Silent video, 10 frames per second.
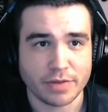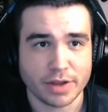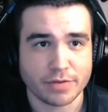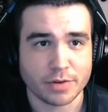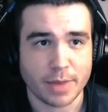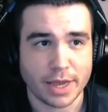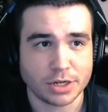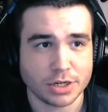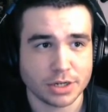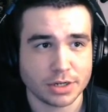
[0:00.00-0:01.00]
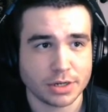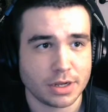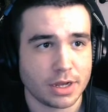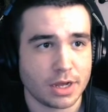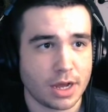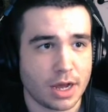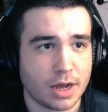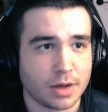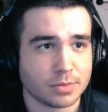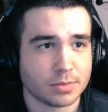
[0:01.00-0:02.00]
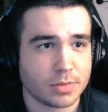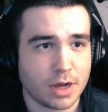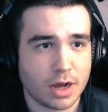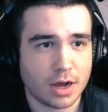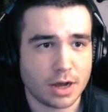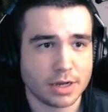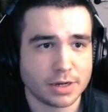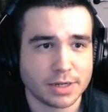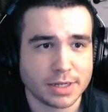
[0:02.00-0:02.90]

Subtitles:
information on